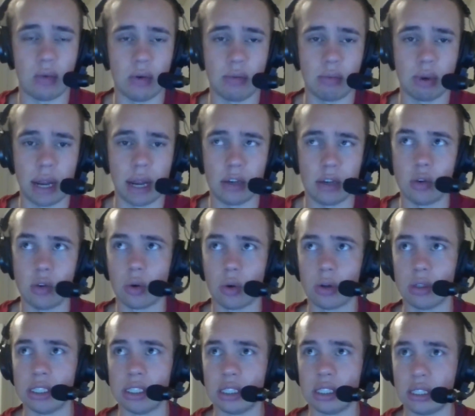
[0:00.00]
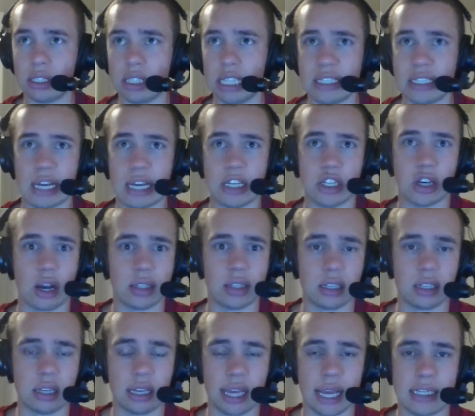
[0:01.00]
When Brandon Dorlus and DJ
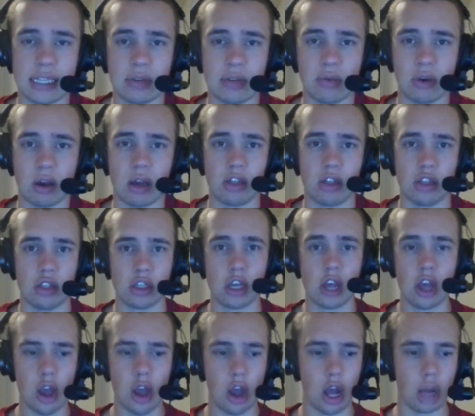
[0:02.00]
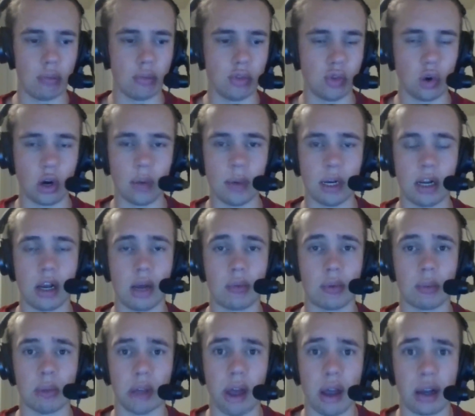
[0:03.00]
Johnson, Casey Rogers absorb a
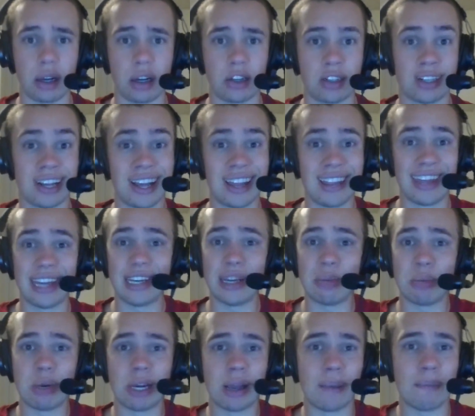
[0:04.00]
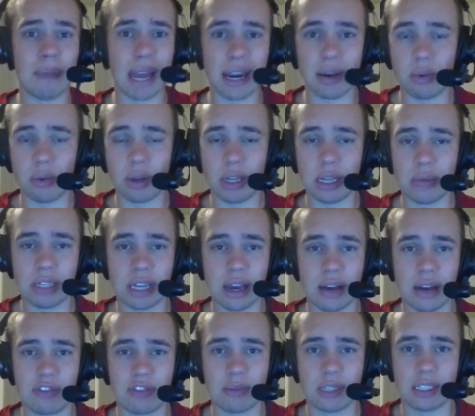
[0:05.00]
couple blockers, then you bring a Bennett Williams
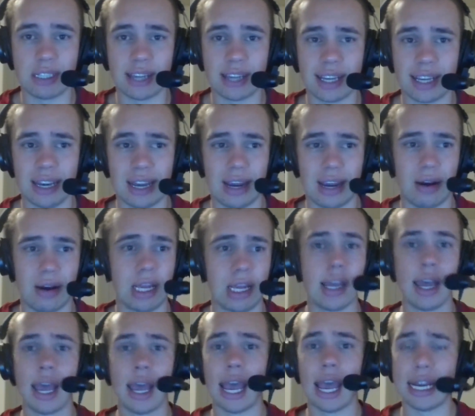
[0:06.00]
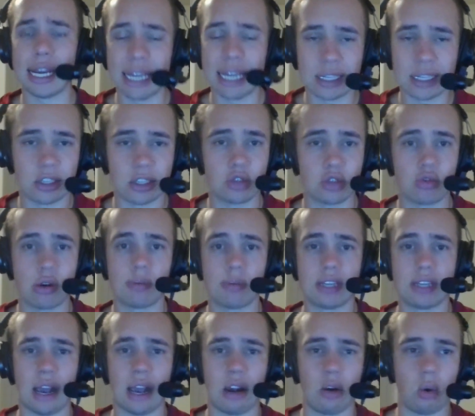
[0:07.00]
down from the secondary, and he gets a
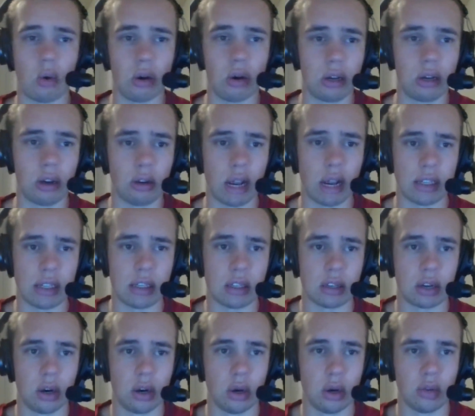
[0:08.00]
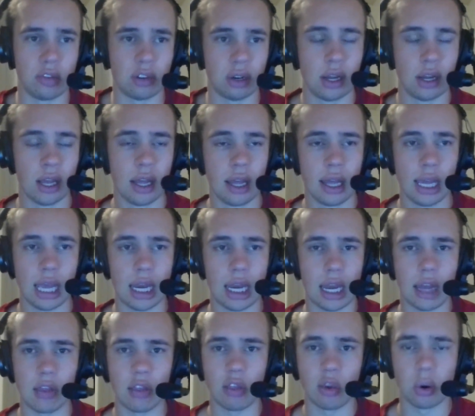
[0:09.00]
strip sack. Oregon creates a turnover
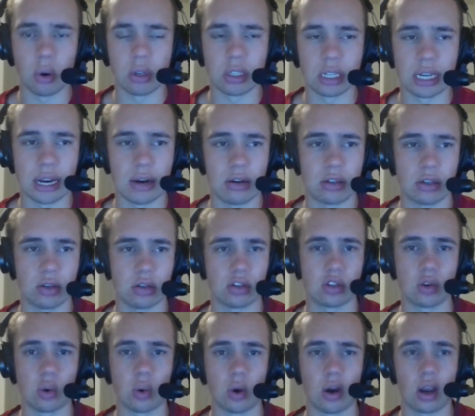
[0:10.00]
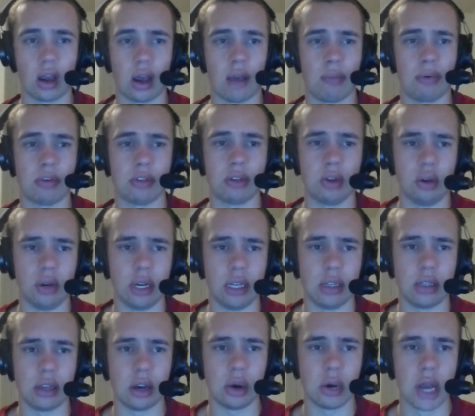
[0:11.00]
and thwarts an Arizona scoring
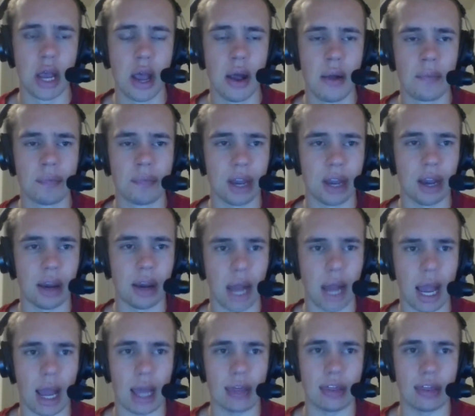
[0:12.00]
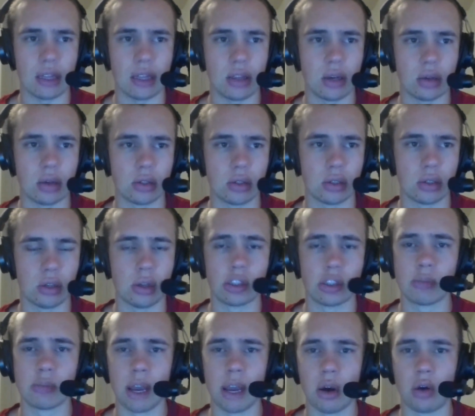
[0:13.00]
opportunity. So I think those
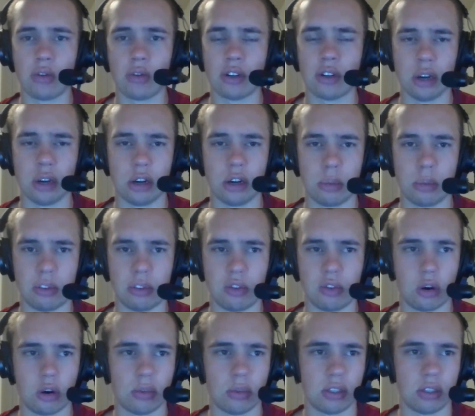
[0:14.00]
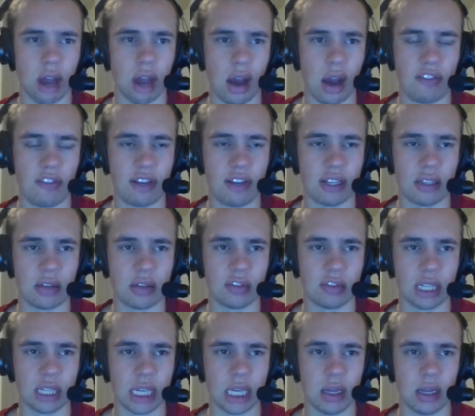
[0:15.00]
are my over and under performers.
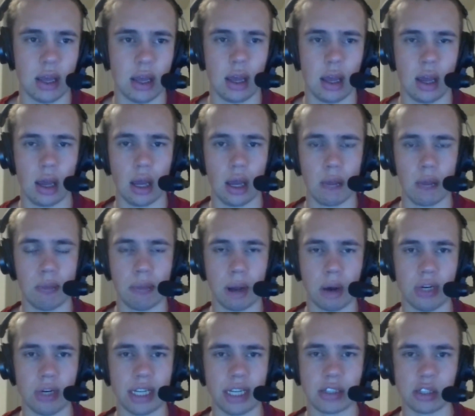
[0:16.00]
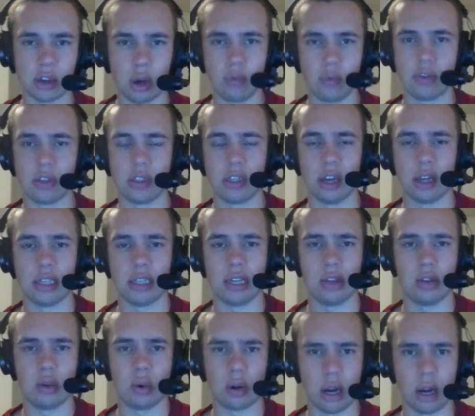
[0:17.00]
Offensively, Bo Nix over,
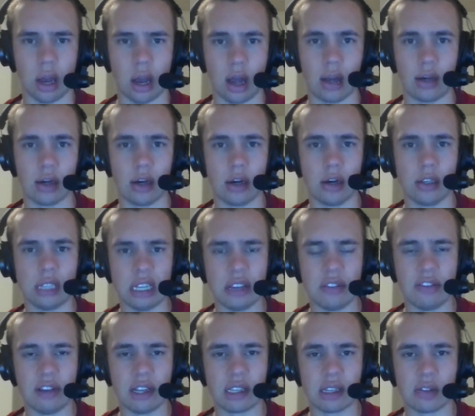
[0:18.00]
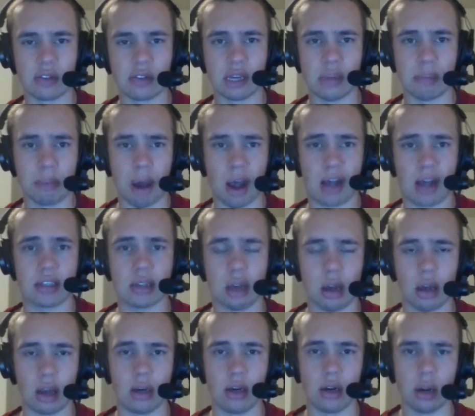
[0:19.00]
Dante Thornton under. Defensively,
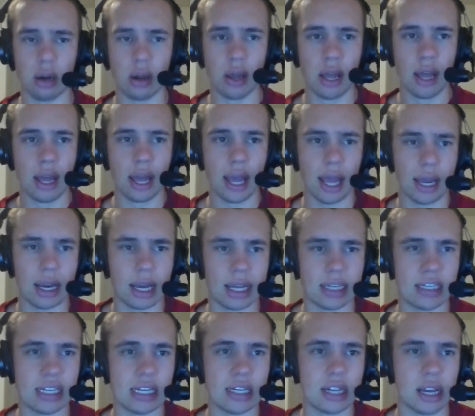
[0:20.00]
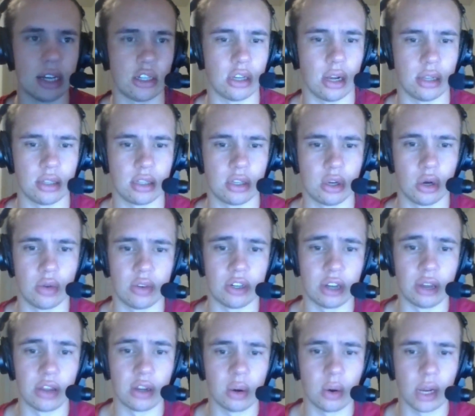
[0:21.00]
Bossa under, and DJ Johnson
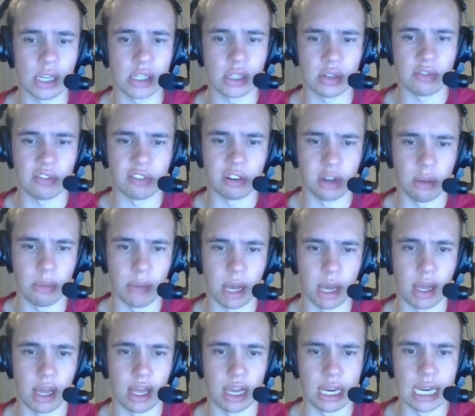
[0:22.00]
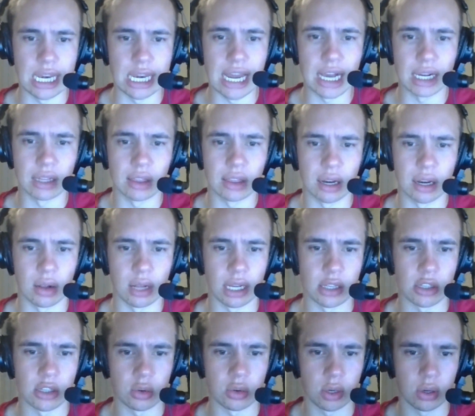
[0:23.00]
over. Another question from Nick that
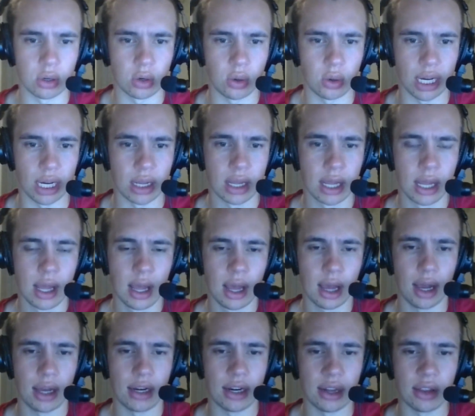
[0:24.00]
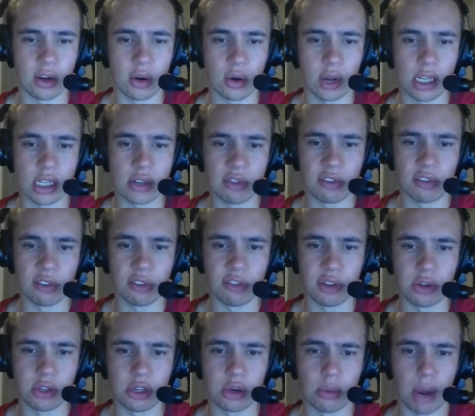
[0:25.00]
I'll answer real quick. Another question for
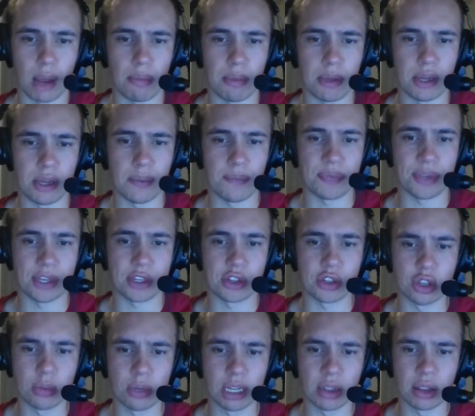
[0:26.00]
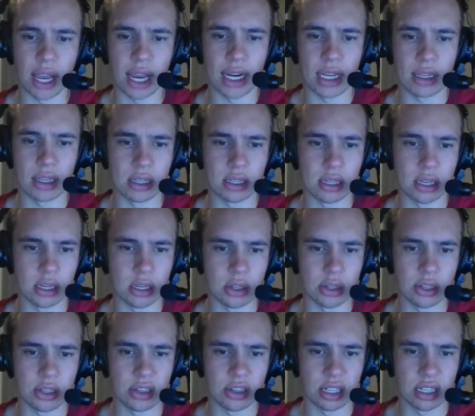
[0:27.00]
future might be, assuming Lanning
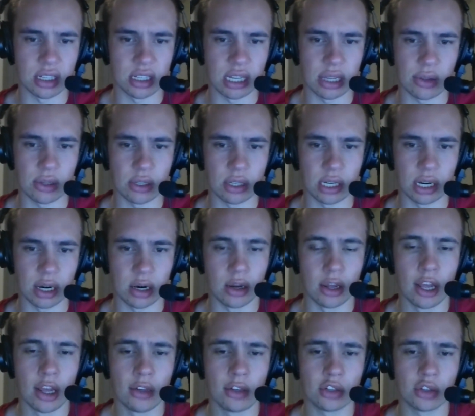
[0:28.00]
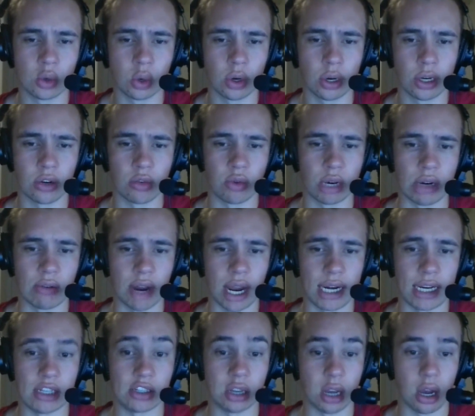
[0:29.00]
continues to succeed this year, does Oregon
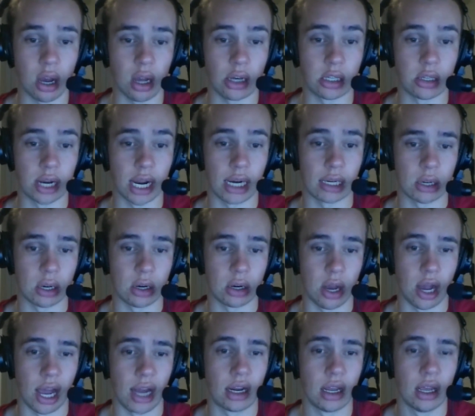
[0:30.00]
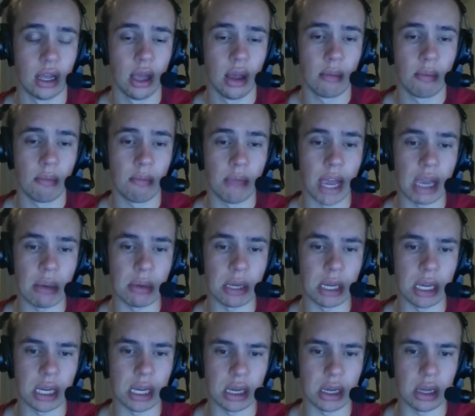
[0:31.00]
rewrite his contract or not?
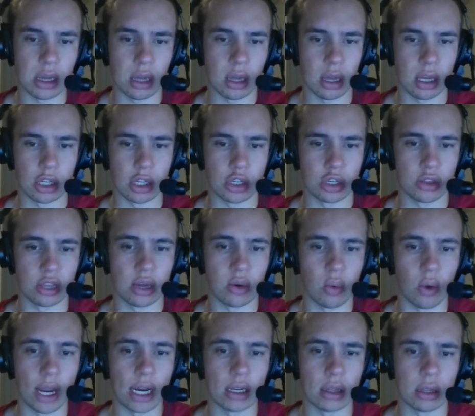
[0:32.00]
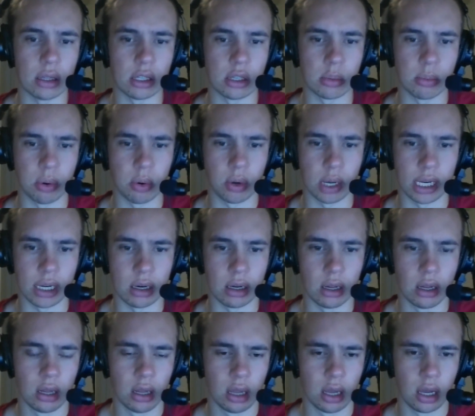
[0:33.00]
Maybe should they wait at this point?
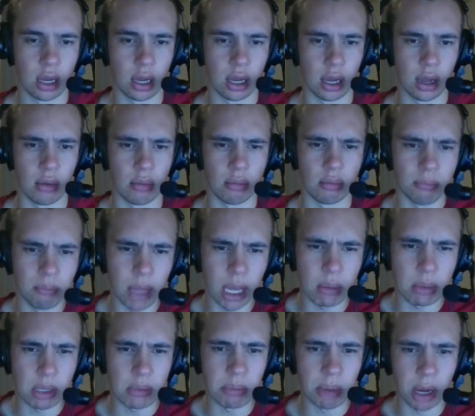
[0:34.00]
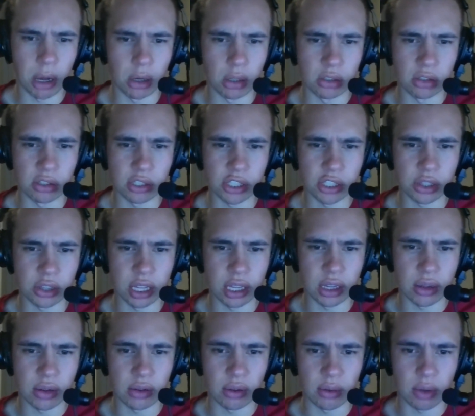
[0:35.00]
Maybe pose should
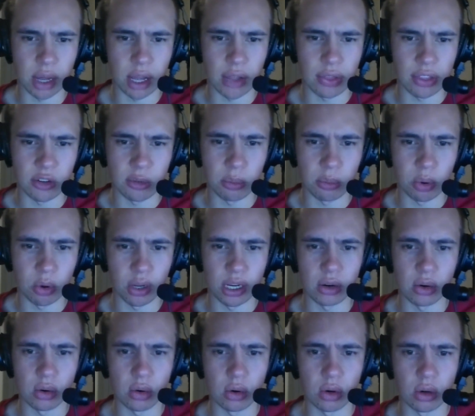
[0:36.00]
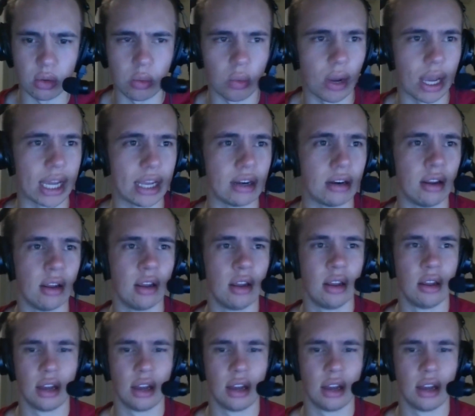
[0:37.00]
they at this point or wait?